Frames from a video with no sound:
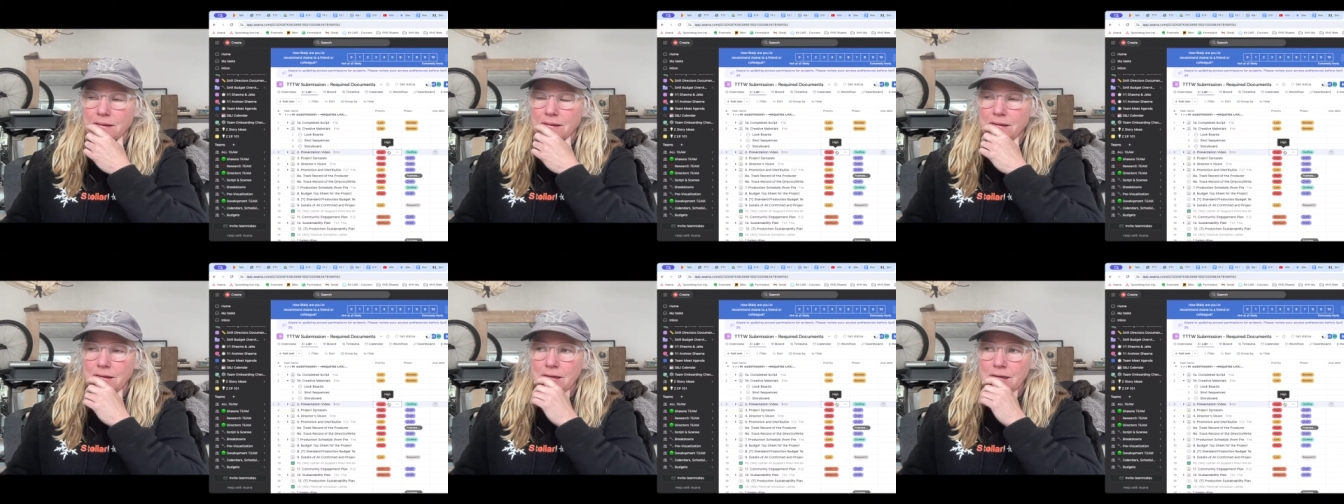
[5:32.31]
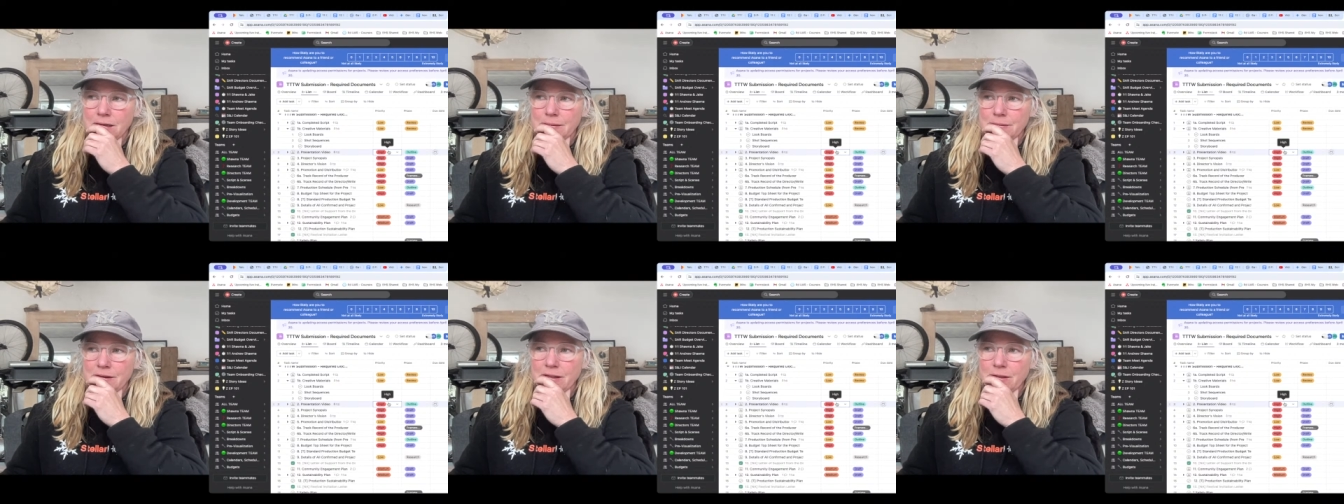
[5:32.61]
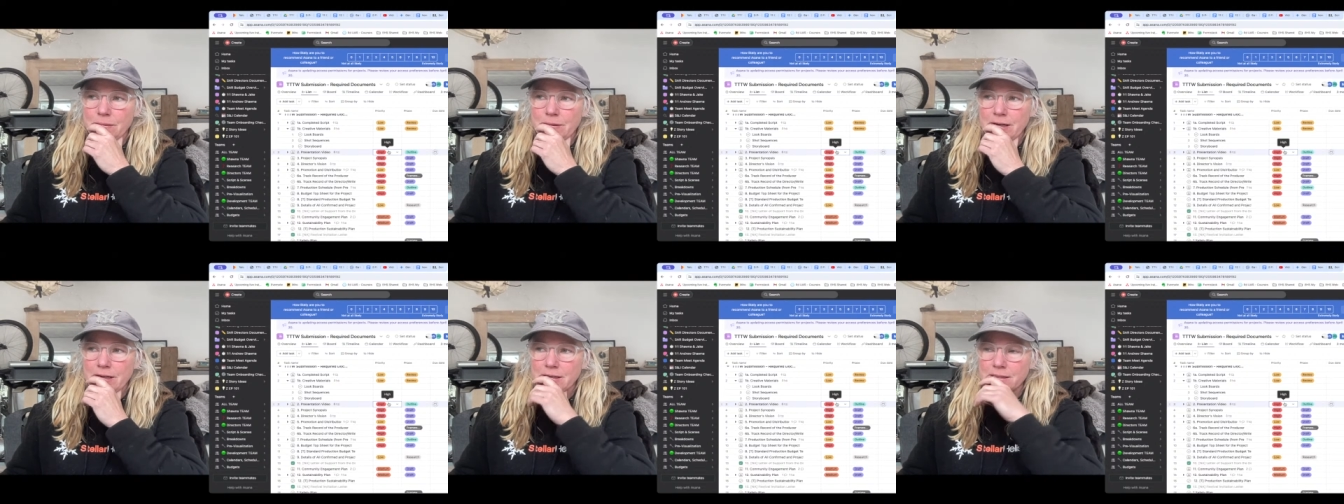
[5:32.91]

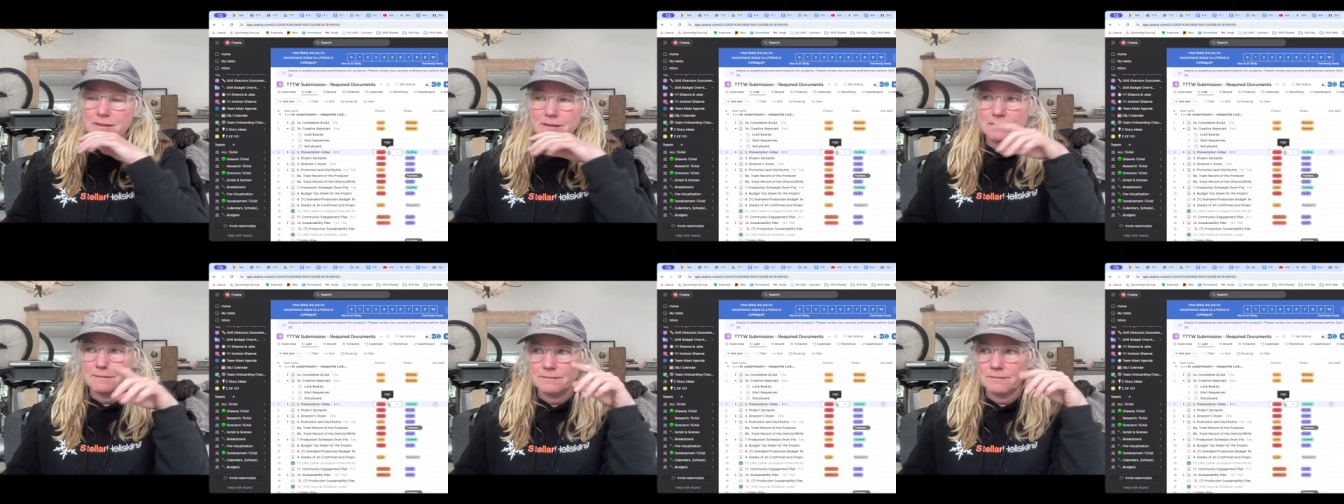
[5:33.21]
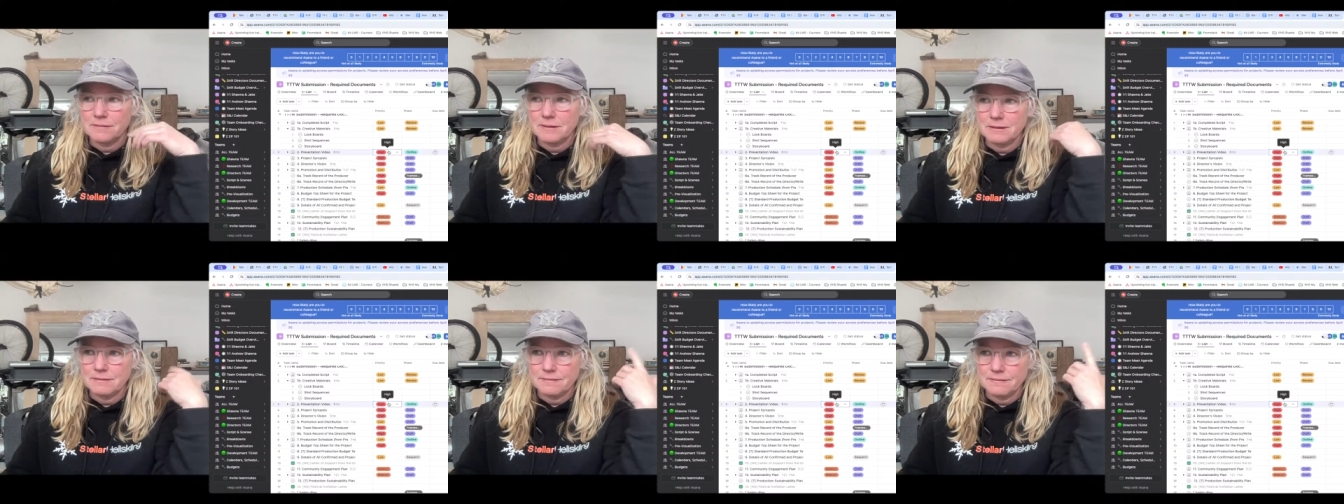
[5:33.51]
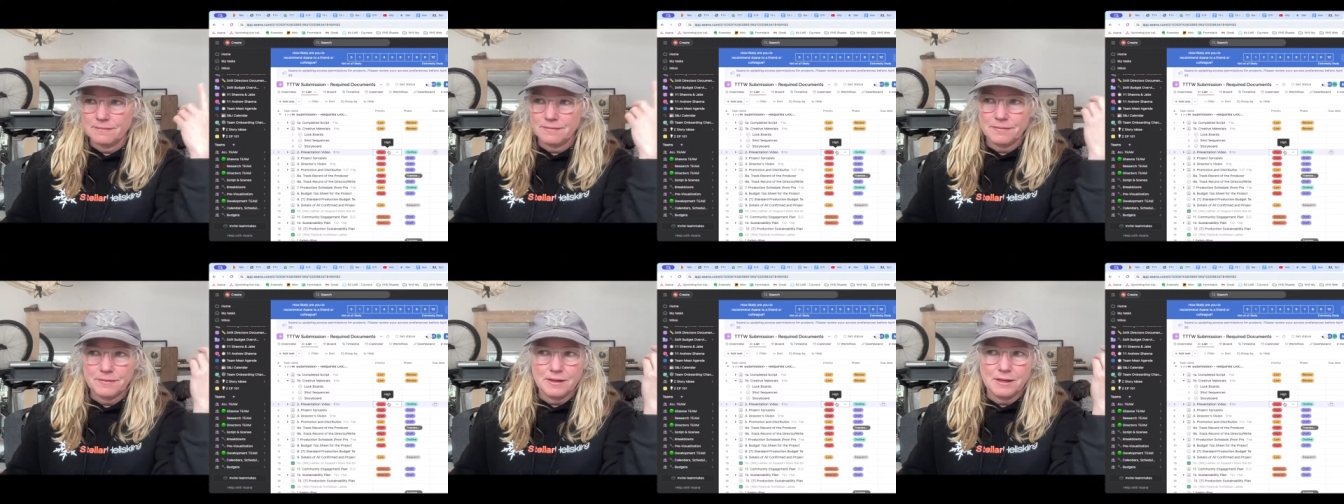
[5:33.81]
Otherwise,
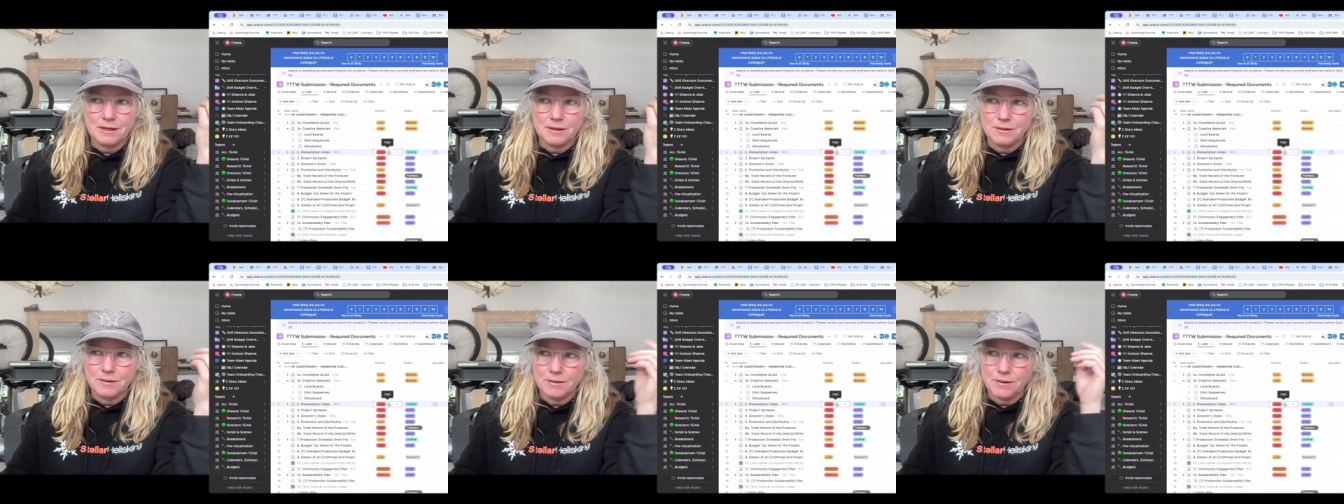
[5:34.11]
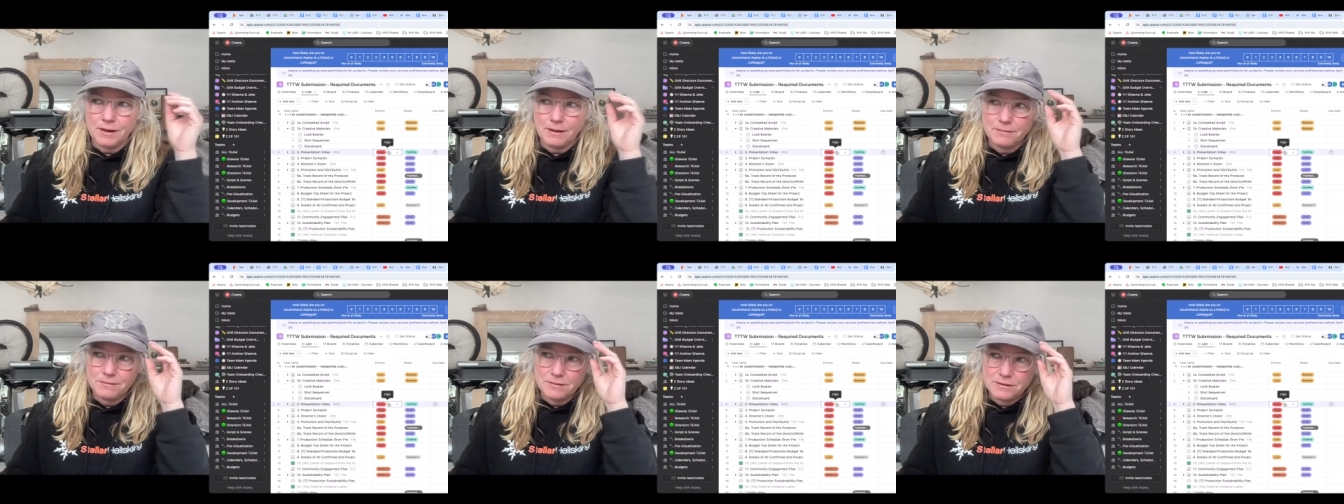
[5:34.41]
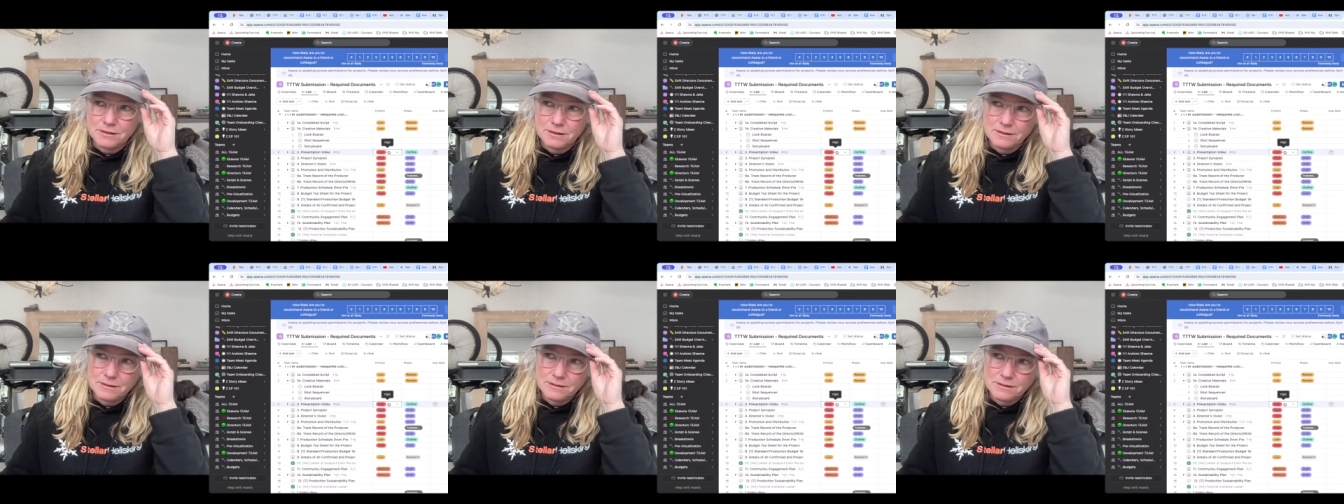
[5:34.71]
I'm